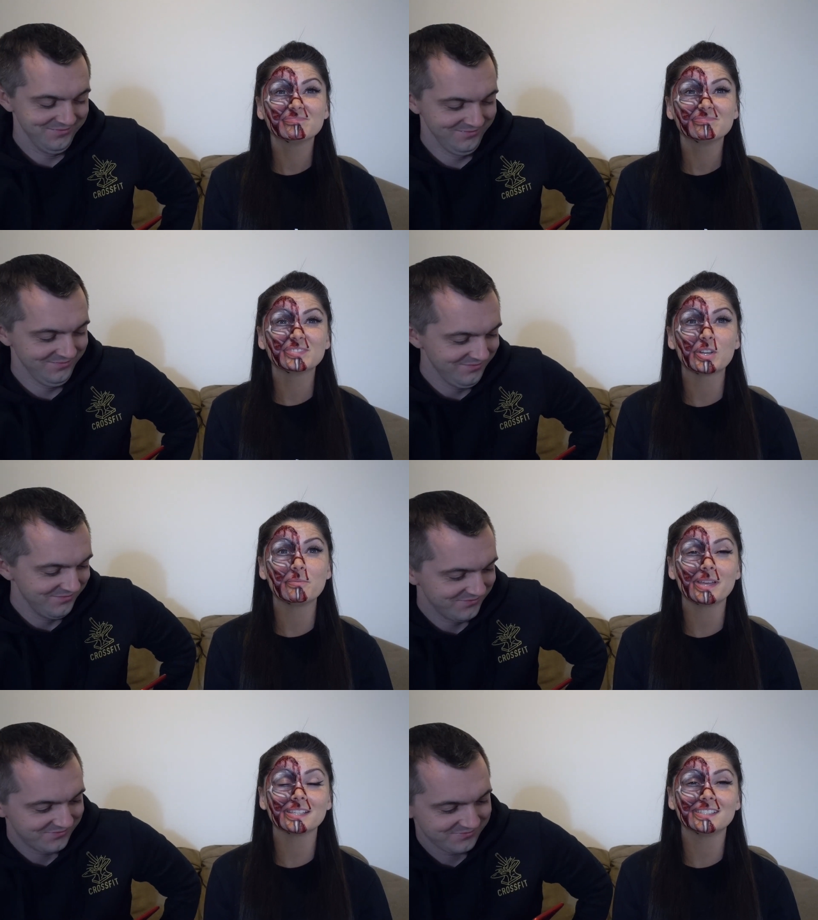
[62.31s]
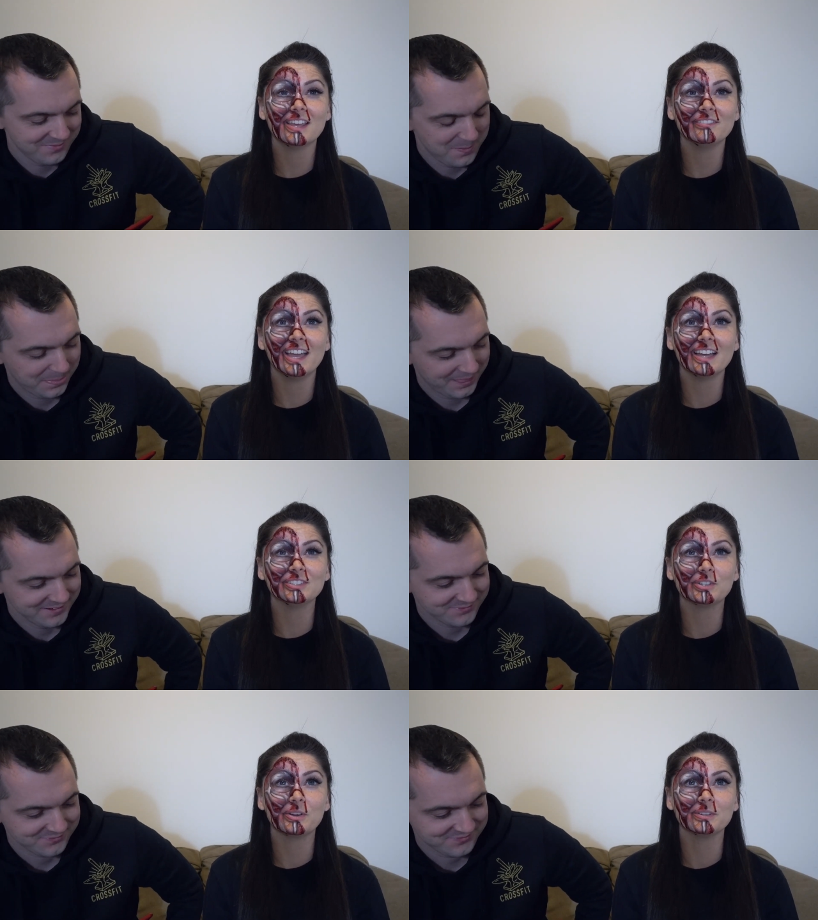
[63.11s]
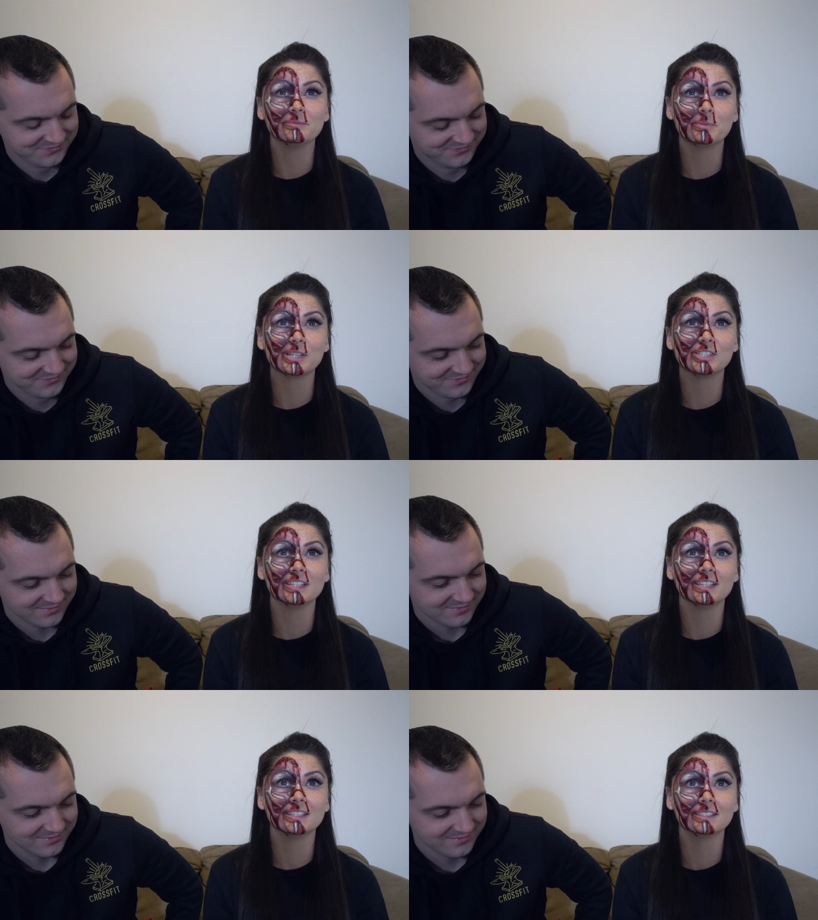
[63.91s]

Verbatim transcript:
Speaker 1: Do your best Dave Castro impression.